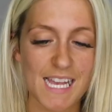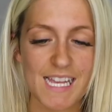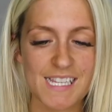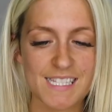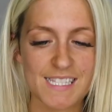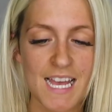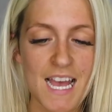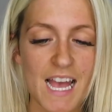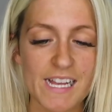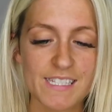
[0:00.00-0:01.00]
is
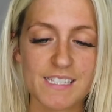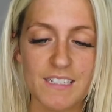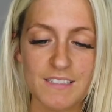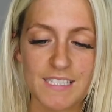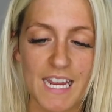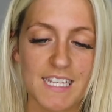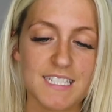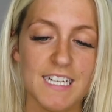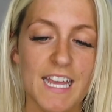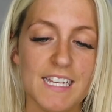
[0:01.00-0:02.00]
still
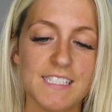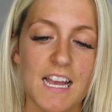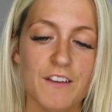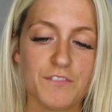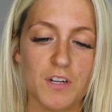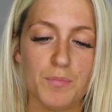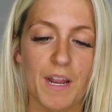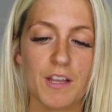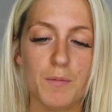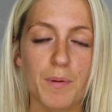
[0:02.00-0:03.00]
texting an ex after a
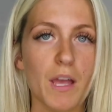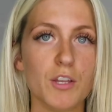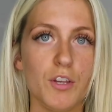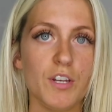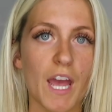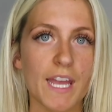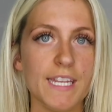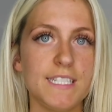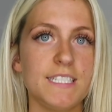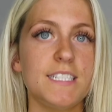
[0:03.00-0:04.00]
breakup a good
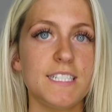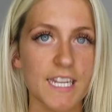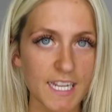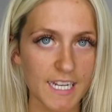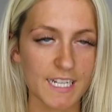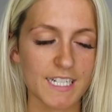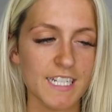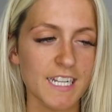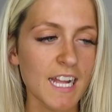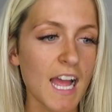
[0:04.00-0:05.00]
idea?
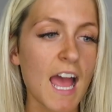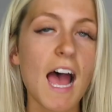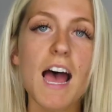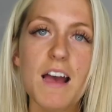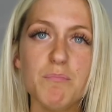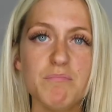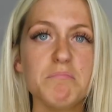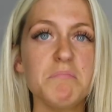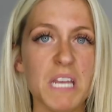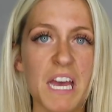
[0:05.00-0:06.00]

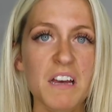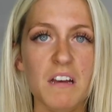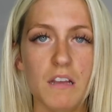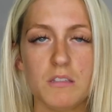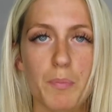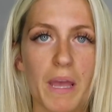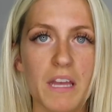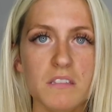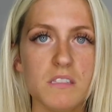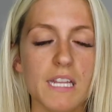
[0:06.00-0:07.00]
Yeah, it
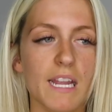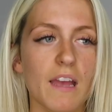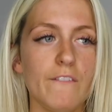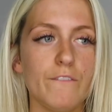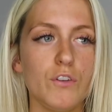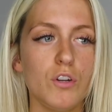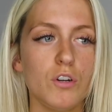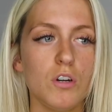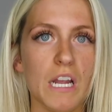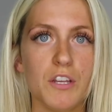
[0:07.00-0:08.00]
depends. Like if
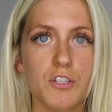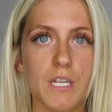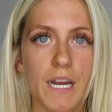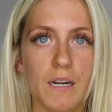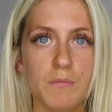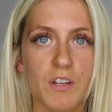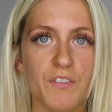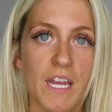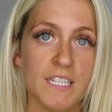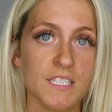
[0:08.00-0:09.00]
you're in good terms, if
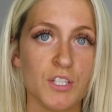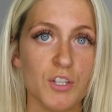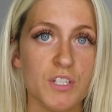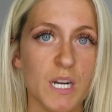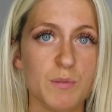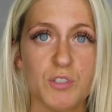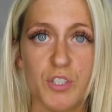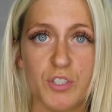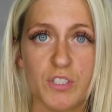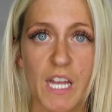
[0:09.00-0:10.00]
you ended in good terms and
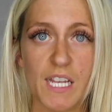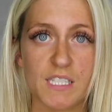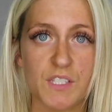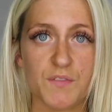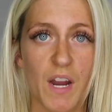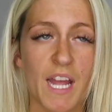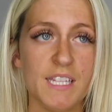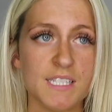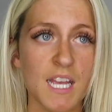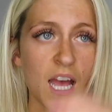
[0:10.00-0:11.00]
you're just texting as
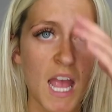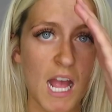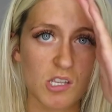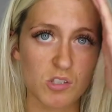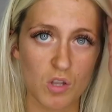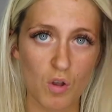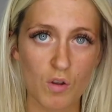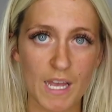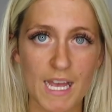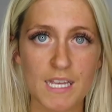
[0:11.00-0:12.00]
friends, as
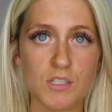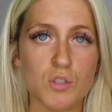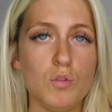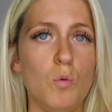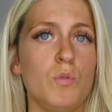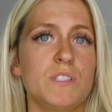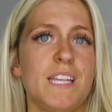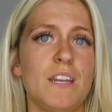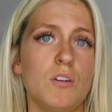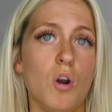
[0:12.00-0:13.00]
long as no one's
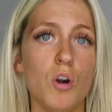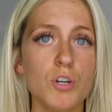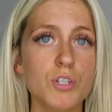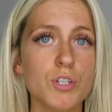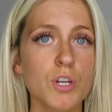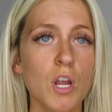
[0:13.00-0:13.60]
getting hurt,